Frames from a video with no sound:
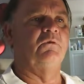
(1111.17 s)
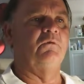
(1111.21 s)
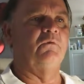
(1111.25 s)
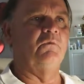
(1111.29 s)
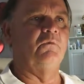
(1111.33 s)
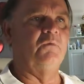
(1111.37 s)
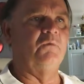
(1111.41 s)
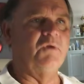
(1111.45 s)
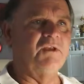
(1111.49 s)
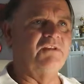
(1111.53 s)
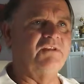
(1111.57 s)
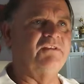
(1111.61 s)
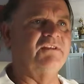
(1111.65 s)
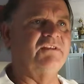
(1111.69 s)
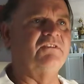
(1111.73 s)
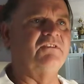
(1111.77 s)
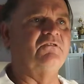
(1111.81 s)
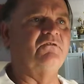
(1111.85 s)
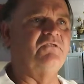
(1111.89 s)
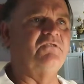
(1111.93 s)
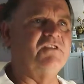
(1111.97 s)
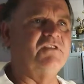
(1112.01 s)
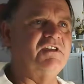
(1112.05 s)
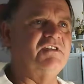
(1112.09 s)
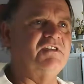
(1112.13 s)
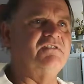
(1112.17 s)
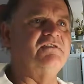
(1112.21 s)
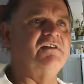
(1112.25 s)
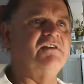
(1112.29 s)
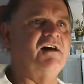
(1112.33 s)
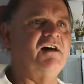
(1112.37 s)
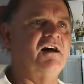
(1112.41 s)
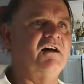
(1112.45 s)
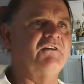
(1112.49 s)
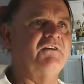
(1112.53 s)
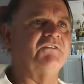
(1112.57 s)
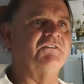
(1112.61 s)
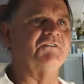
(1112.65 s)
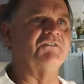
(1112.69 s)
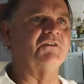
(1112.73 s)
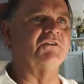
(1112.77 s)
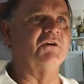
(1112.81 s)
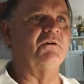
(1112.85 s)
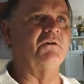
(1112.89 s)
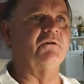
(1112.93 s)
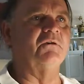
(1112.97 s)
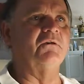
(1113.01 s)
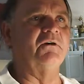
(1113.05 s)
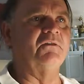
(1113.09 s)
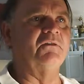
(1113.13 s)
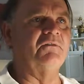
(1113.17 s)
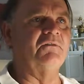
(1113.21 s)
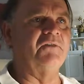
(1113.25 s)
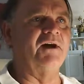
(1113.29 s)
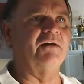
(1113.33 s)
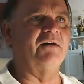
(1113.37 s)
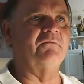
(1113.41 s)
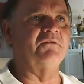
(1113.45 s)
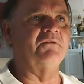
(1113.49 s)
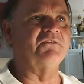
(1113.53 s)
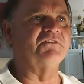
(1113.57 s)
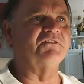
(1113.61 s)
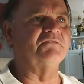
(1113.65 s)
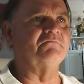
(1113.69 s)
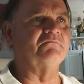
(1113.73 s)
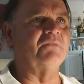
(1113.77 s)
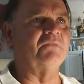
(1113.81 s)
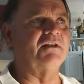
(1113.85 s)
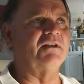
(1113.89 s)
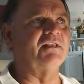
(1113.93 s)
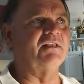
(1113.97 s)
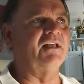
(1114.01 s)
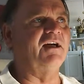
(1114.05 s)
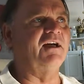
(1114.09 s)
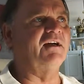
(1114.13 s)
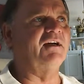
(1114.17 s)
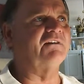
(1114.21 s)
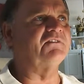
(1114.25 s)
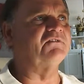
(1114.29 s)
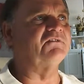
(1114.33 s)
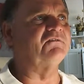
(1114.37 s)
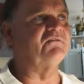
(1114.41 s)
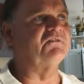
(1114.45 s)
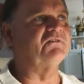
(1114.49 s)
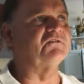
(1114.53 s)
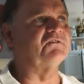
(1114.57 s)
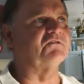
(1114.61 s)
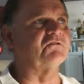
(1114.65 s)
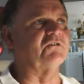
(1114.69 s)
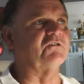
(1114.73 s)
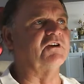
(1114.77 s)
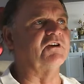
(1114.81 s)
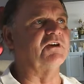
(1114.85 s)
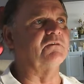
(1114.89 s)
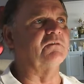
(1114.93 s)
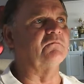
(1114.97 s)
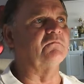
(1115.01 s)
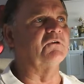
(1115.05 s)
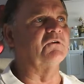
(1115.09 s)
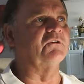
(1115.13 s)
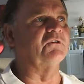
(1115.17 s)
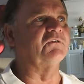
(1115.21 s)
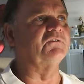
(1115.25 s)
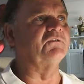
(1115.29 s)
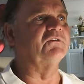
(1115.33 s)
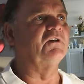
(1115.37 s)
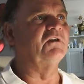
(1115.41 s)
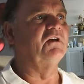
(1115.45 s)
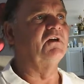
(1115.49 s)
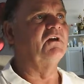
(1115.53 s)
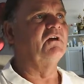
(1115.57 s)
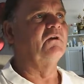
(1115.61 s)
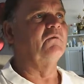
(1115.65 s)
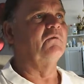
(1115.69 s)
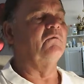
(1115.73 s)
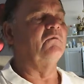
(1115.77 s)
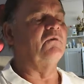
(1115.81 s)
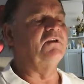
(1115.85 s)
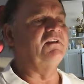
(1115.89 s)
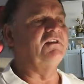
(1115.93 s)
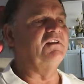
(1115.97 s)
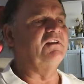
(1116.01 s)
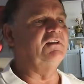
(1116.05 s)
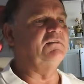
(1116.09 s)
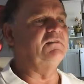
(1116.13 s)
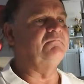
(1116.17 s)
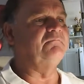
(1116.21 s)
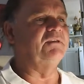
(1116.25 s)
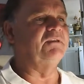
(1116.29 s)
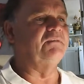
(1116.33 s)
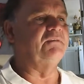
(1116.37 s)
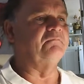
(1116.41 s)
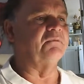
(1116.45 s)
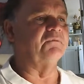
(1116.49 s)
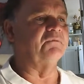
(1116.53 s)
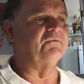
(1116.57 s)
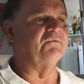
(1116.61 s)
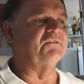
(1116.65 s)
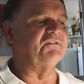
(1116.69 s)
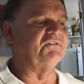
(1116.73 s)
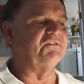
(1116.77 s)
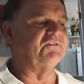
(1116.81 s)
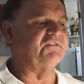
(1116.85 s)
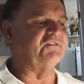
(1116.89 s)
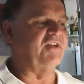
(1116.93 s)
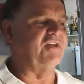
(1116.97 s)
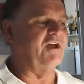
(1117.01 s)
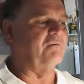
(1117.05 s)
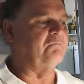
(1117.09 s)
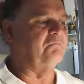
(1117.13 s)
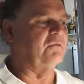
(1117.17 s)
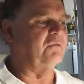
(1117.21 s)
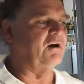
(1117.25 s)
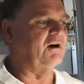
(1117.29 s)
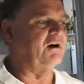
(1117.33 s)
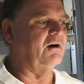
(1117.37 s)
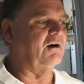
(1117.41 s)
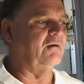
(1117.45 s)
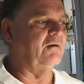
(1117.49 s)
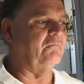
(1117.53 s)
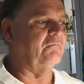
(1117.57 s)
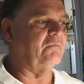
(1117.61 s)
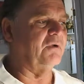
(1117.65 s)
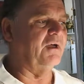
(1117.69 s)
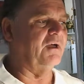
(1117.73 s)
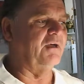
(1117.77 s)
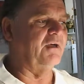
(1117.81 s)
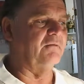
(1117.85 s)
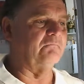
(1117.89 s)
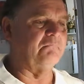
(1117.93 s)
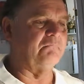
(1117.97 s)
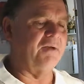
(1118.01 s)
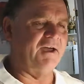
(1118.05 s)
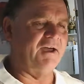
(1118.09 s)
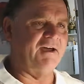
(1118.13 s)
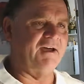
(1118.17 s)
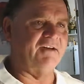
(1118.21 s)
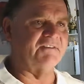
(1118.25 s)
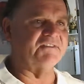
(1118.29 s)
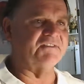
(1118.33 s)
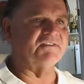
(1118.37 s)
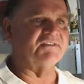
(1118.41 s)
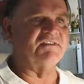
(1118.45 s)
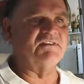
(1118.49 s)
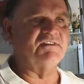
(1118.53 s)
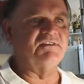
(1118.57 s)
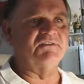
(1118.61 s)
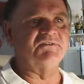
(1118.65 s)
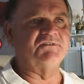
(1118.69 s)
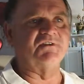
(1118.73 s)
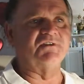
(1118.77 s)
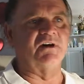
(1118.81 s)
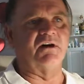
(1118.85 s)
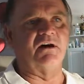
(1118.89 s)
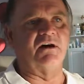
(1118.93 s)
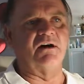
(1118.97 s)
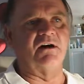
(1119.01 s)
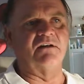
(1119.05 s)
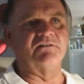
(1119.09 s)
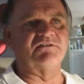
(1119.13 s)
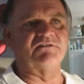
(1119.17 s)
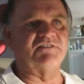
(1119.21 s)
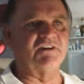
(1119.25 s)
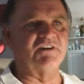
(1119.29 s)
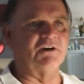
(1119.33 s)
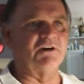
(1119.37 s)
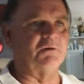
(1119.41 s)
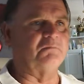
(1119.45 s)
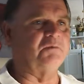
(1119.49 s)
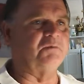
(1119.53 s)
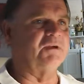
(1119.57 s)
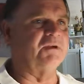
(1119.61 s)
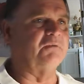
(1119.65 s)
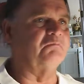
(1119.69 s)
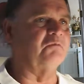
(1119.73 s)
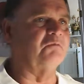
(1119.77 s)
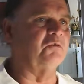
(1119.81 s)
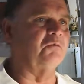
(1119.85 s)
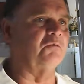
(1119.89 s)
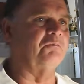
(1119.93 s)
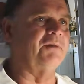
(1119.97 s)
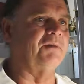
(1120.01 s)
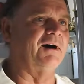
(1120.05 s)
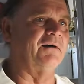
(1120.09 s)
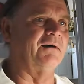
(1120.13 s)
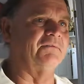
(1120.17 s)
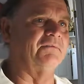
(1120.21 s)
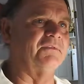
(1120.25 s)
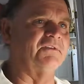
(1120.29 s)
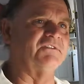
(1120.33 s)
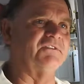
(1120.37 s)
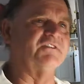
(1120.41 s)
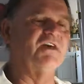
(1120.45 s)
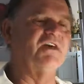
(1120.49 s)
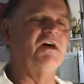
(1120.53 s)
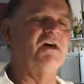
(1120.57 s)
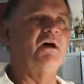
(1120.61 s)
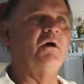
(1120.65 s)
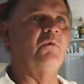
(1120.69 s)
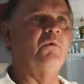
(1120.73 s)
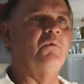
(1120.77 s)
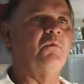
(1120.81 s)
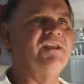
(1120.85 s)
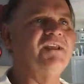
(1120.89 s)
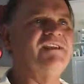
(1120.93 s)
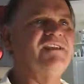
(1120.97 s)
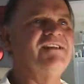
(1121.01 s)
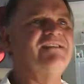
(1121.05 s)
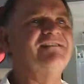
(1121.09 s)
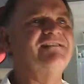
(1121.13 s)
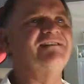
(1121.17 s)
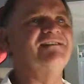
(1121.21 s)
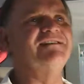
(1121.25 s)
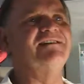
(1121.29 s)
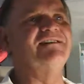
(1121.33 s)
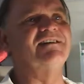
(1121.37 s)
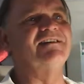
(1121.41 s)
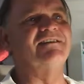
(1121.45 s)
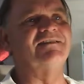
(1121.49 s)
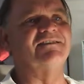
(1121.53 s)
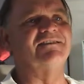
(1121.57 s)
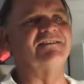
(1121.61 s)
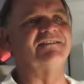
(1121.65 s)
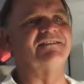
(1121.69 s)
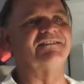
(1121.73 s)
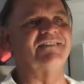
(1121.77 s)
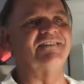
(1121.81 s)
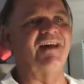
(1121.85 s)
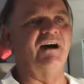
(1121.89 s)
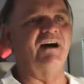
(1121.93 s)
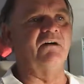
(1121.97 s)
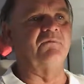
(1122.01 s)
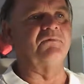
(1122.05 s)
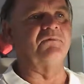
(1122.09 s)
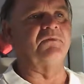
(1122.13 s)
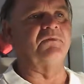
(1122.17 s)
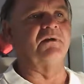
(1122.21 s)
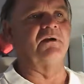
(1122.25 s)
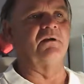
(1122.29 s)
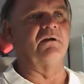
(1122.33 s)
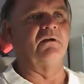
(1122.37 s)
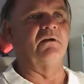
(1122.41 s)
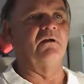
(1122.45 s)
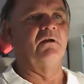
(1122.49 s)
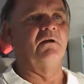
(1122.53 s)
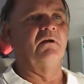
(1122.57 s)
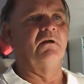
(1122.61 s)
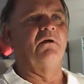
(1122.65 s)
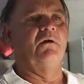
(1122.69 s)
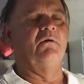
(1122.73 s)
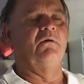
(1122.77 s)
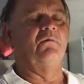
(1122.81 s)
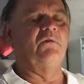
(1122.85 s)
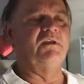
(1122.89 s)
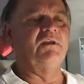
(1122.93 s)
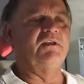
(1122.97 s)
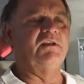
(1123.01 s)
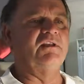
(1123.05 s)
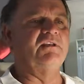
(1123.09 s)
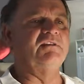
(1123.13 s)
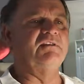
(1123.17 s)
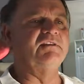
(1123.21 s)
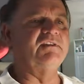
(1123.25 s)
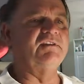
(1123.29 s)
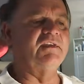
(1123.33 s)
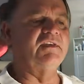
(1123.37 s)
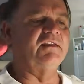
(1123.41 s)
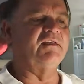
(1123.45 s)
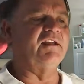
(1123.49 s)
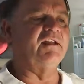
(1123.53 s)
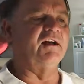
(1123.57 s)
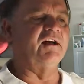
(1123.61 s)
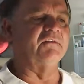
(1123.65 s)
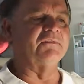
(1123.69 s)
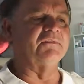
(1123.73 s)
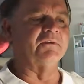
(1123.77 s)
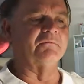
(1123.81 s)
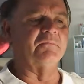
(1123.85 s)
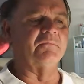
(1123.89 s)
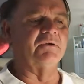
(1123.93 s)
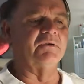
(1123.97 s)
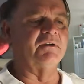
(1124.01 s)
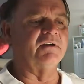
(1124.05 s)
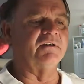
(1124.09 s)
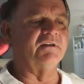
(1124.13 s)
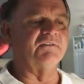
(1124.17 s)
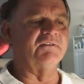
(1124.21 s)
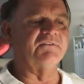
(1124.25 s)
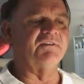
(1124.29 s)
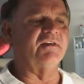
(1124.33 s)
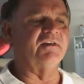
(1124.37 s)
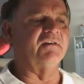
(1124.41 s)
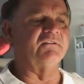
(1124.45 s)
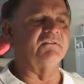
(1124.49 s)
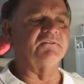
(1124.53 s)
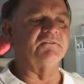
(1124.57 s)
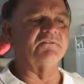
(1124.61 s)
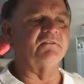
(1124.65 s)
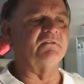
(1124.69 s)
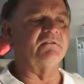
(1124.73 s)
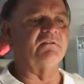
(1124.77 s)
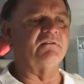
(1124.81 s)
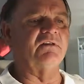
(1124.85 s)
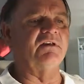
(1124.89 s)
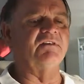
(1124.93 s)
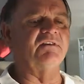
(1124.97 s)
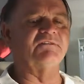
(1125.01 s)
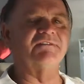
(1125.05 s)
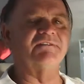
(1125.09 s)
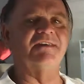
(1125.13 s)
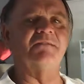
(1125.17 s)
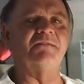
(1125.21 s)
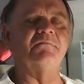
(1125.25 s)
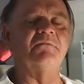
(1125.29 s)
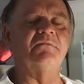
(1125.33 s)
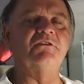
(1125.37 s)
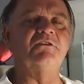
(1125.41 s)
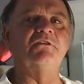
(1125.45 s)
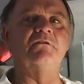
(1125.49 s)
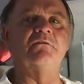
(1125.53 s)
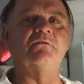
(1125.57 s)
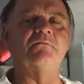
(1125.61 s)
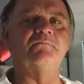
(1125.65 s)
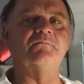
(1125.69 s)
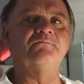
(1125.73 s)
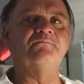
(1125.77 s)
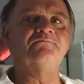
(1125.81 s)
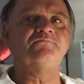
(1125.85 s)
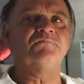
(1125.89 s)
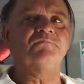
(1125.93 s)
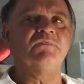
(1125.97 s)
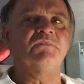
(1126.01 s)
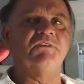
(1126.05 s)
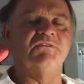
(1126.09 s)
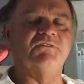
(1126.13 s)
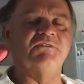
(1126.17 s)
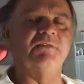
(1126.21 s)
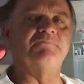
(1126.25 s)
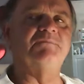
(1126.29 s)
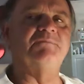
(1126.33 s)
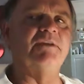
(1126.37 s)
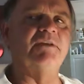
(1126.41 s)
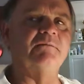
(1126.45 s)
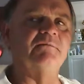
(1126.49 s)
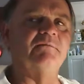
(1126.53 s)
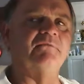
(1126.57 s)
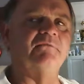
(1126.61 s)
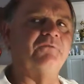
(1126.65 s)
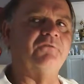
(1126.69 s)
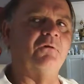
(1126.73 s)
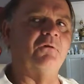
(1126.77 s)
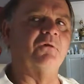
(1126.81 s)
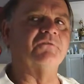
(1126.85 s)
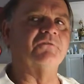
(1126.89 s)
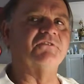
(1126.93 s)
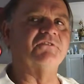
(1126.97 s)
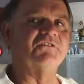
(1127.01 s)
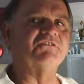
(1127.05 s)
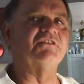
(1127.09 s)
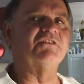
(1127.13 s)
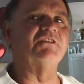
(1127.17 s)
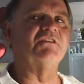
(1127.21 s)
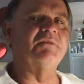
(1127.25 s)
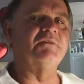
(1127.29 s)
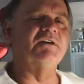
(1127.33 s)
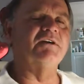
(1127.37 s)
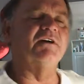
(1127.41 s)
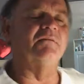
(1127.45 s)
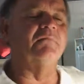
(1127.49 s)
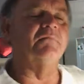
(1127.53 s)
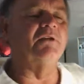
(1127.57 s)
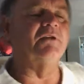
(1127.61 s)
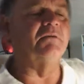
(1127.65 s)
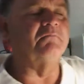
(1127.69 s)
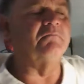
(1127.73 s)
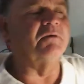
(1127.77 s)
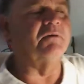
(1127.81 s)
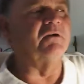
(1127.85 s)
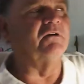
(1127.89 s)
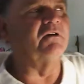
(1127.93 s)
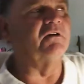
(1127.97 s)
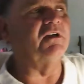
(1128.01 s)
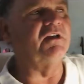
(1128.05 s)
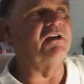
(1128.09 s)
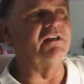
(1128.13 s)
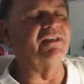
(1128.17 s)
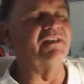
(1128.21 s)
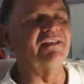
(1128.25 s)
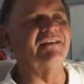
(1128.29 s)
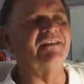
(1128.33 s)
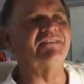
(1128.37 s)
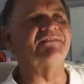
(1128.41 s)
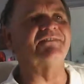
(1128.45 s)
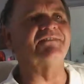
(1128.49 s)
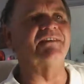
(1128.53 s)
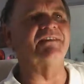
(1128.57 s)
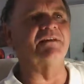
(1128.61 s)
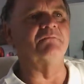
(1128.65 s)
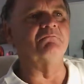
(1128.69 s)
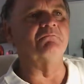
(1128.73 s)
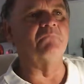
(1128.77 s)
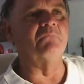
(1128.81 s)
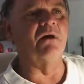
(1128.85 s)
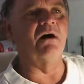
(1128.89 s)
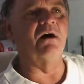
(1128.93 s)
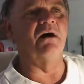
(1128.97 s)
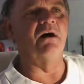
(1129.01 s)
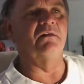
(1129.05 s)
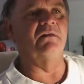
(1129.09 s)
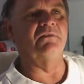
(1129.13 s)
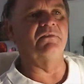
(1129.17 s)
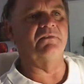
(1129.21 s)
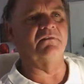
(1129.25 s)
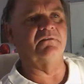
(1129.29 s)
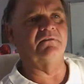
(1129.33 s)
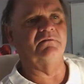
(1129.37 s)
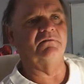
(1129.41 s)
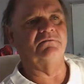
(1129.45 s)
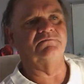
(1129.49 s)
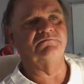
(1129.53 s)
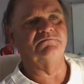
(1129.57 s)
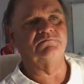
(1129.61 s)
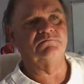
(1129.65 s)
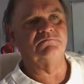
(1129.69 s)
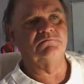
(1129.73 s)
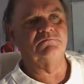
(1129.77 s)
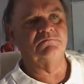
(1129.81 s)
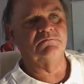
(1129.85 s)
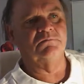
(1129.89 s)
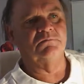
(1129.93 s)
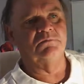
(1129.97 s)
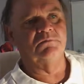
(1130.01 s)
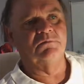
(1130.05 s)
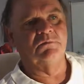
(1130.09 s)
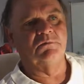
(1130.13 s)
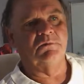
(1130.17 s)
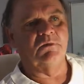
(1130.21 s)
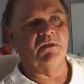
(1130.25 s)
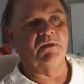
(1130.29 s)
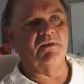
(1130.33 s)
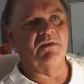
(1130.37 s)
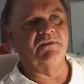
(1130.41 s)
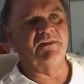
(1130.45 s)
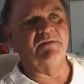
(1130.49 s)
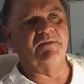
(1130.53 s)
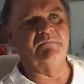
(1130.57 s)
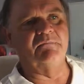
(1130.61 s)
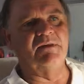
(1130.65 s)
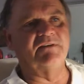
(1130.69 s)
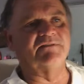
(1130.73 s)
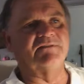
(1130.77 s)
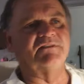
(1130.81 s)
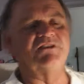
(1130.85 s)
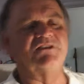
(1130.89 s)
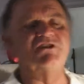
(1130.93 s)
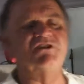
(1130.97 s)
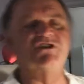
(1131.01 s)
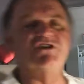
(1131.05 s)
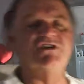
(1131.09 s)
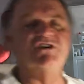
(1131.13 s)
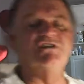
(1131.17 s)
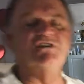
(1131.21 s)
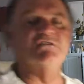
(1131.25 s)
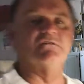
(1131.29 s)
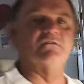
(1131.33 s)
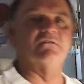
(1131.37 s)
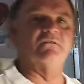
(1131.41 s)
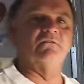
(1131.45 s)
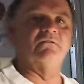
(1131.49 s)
We do need that. So that was in my last stream. Was we need people to step up and pass these on. Tell people about this. We need to get this out there. We need to get it out there because else it's come. September 4th is going to be coming up here again, less than a month. And that makes a year.